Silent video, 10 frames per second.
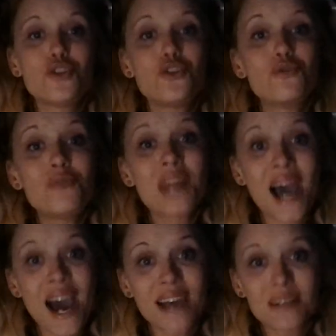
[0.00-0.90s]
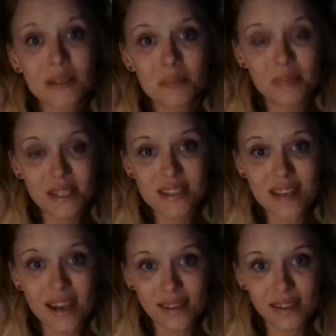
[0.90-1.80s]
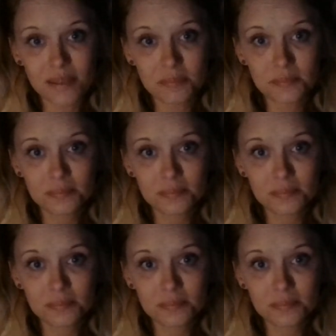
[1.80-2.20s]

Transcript: Do not be silent."